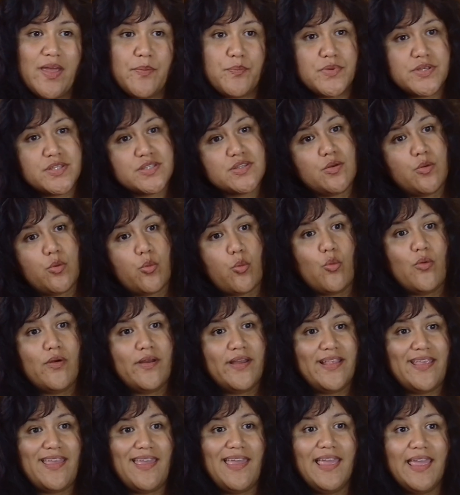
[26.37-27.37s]
Episode
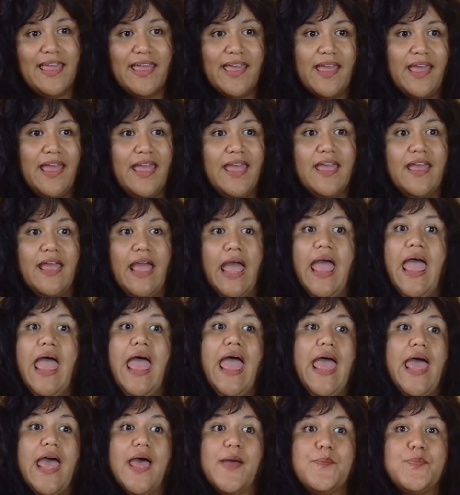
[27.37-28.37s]
1, aka
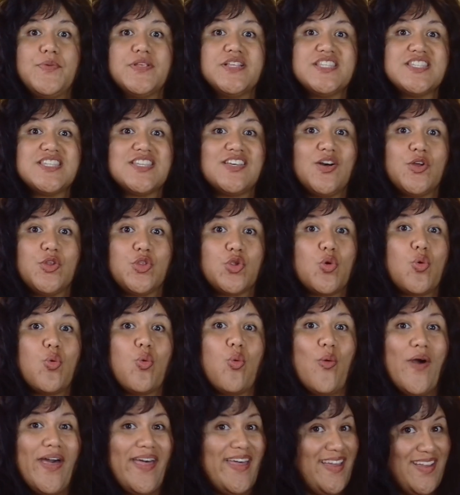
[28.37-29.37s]
Episode
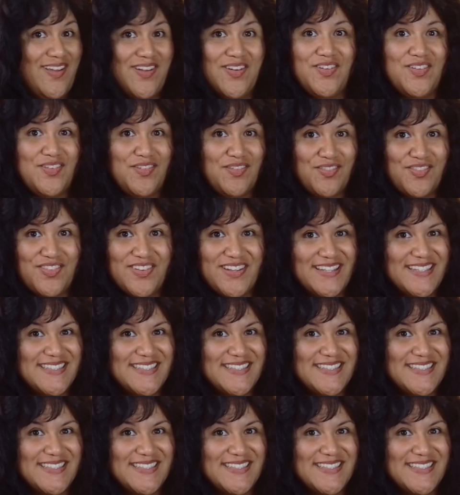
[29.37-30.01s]
12.